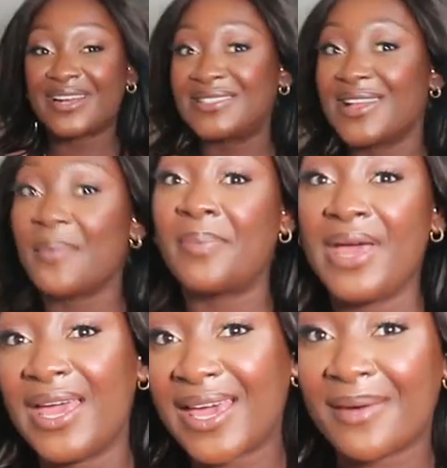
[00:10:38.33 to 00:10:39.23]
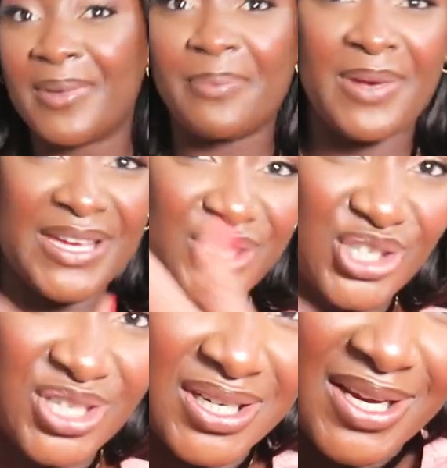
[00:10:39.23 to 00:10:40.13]
that it's not pink but
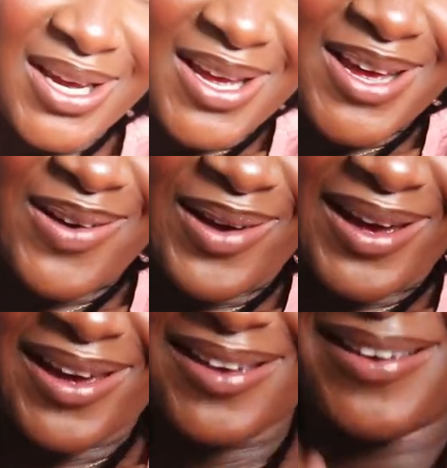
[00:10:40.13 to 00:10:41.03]
peach okay